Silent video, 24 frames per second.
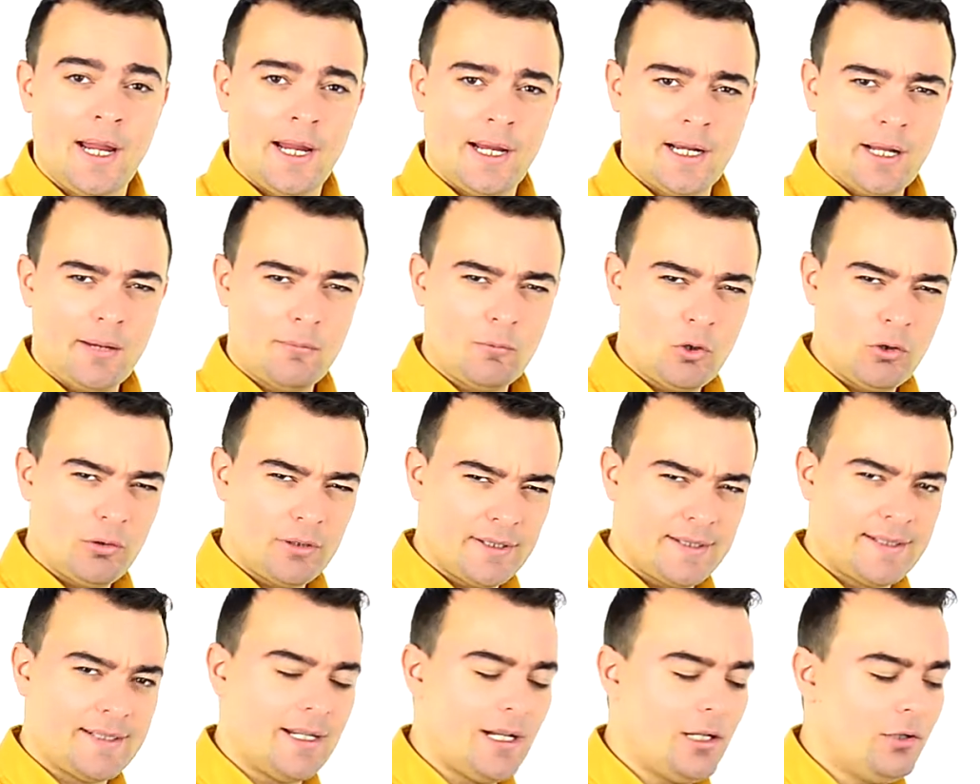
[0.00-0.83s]
and I'm gonna
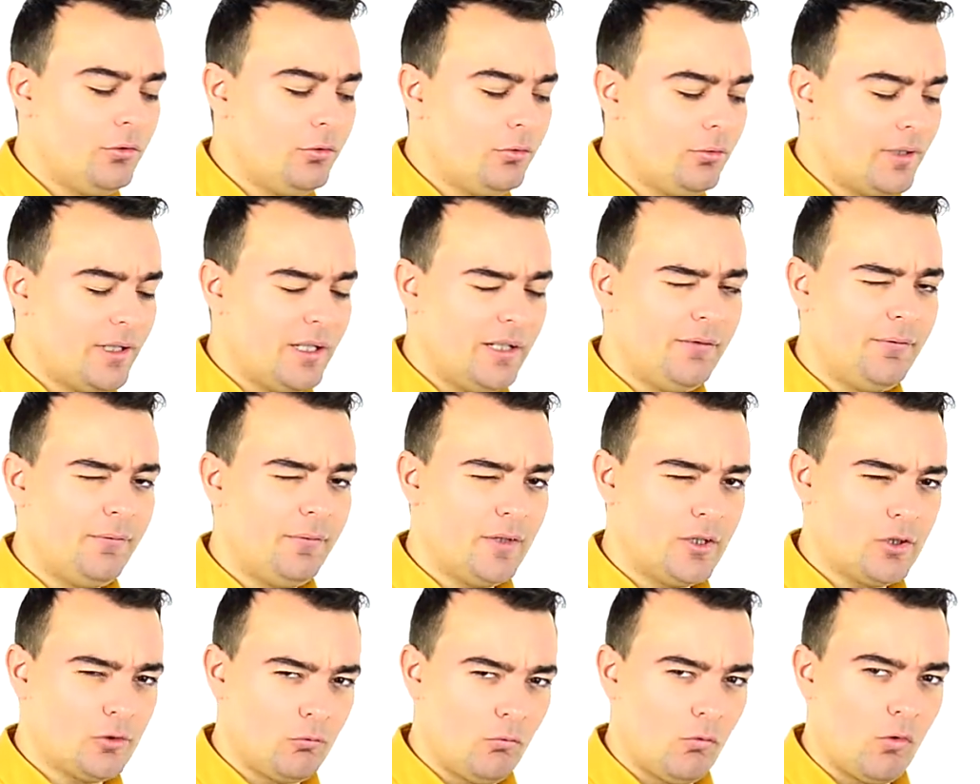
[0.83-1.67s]
tell you if
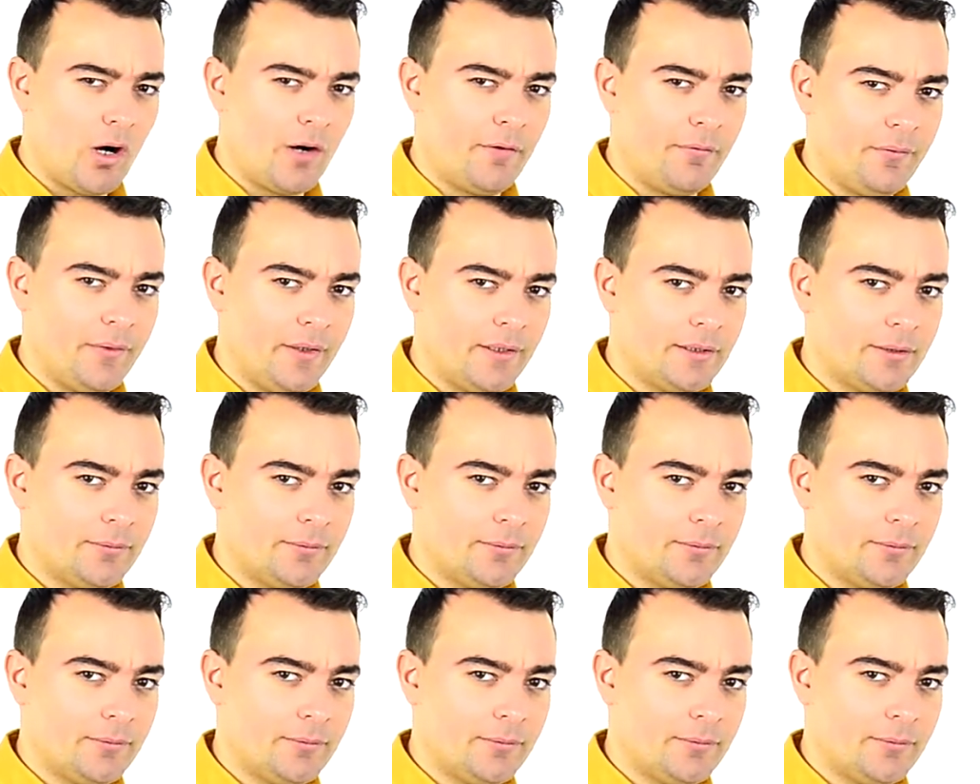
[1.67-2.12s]
it's worth it.